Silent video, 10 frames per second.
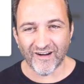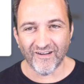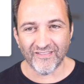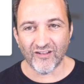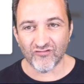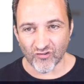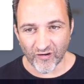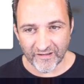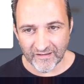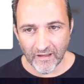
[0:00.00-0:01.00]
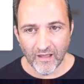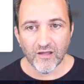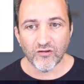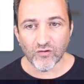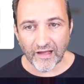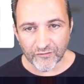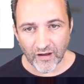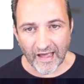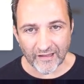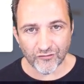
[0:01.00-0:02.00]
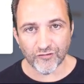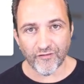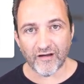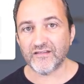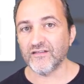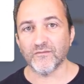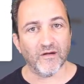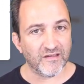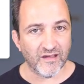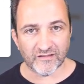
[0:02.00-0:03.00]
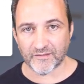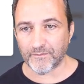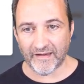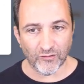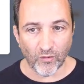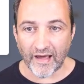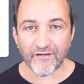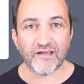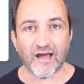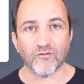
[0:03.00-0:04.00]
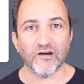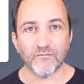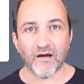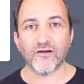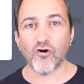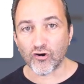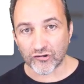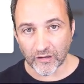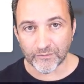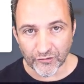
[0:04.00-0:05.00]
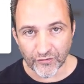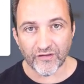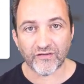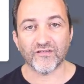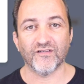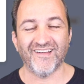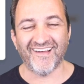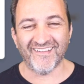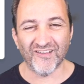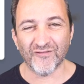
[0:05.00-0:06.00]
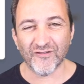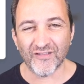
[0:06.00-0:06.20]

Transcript: on Join. You'll have to add your devices. In my case, I don't have camera and mic hooked up to this, for